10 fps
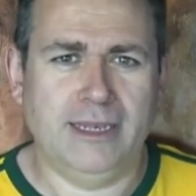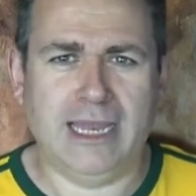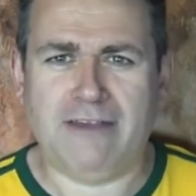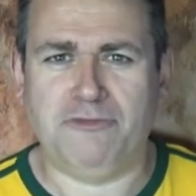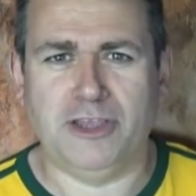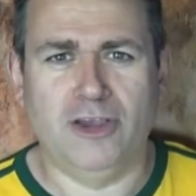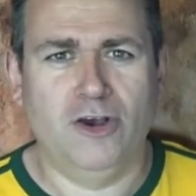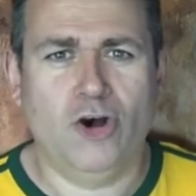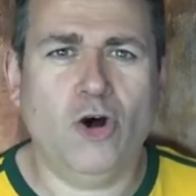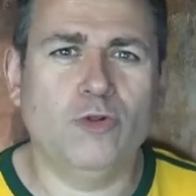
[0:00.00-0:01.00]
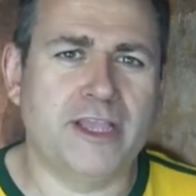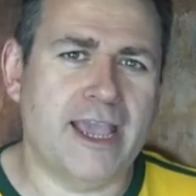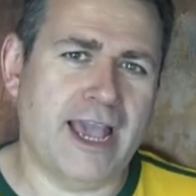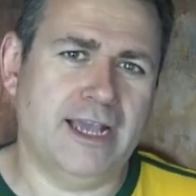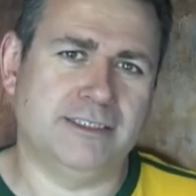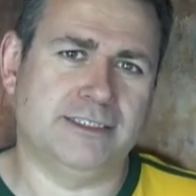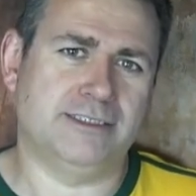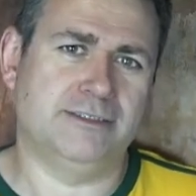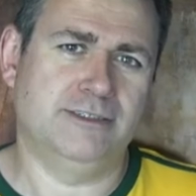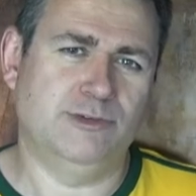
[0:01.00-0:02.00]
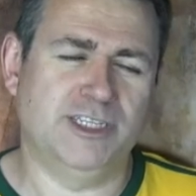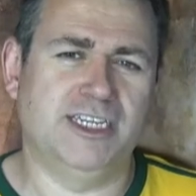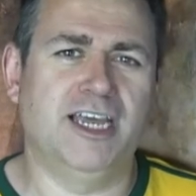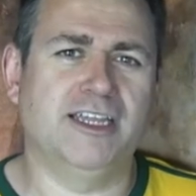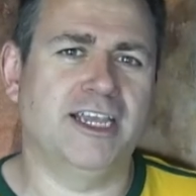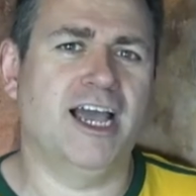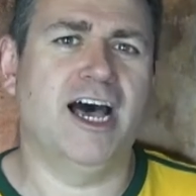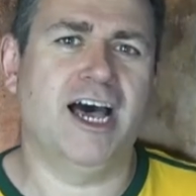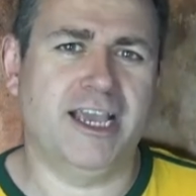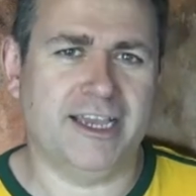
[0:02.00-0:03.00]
laughing, holding hands with another guy,